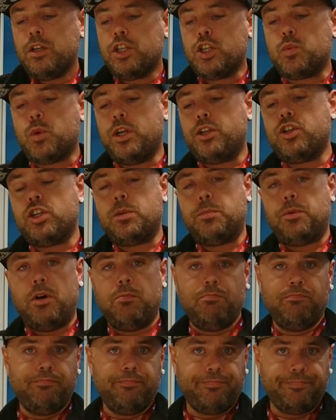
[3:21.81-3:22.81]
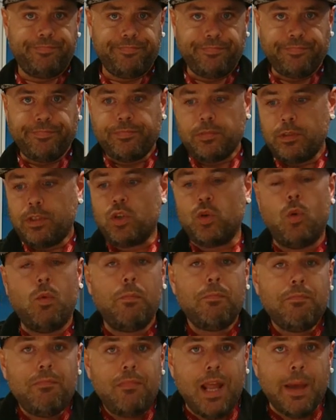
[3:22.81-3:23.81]
Just want to touch upon... So
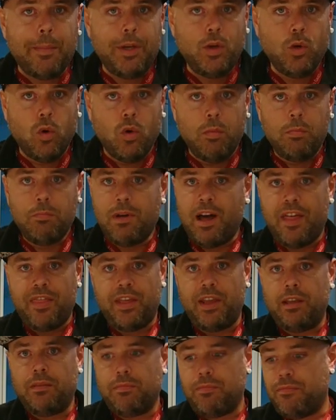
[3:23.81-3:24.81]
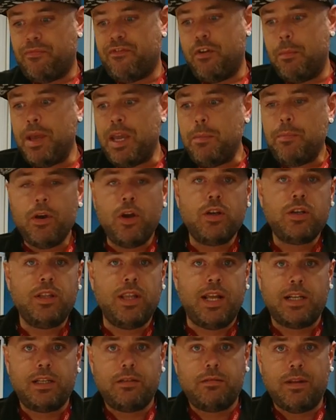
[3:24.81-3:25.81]
let me know. I think, for me
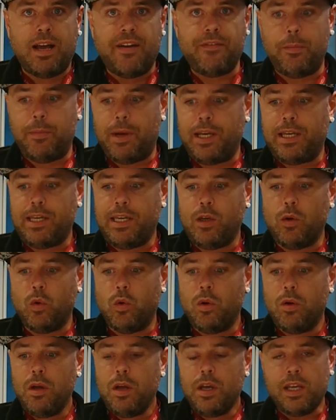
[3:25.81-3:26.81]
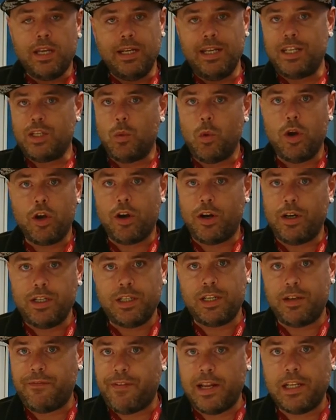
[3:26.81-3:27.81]
personally, that's Javier Manquillo. You need to work on
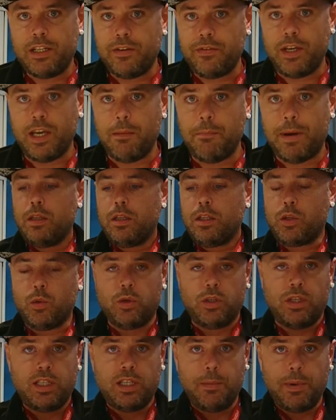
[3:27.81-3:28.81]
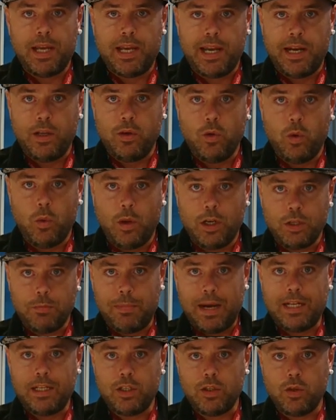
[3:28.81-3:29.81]
his defensive game. So it was a similar kind of goal which
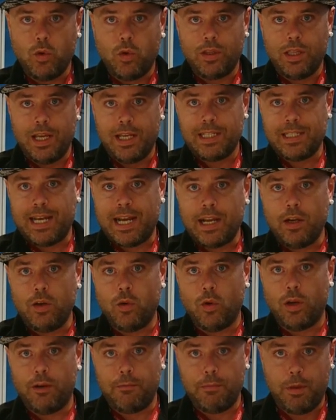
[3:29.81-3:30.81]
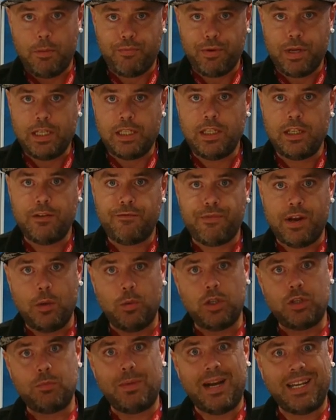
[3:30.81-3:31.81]
Mine scored, their second goal in the pre-season
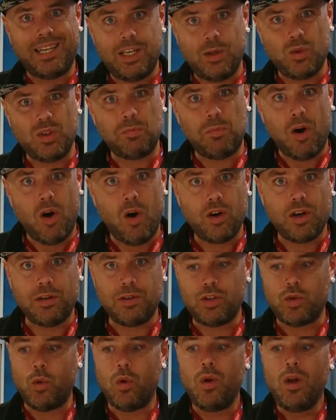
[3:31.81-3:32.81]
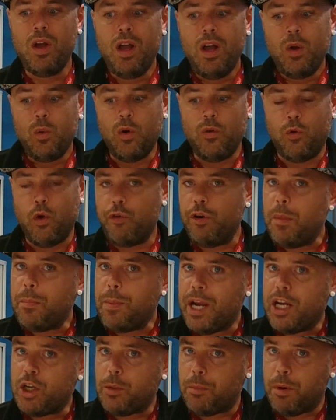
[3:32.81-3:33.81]
friendly, which Manquillo's marking. So we've already
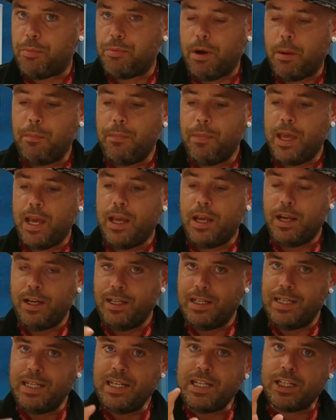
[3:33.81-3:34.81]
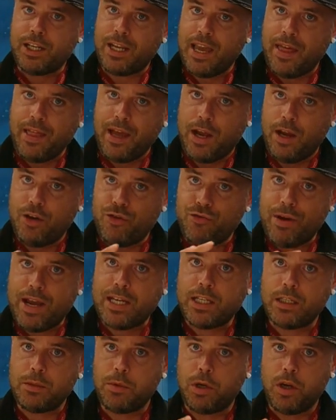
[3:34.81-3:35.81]
picked up a problem there, and he needs to get that
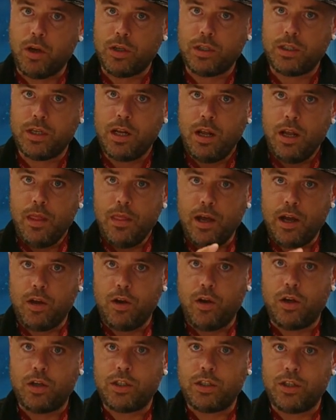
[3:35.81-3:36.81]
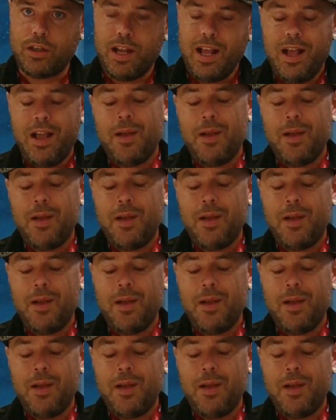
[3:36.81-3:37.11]
addressed, because that cost,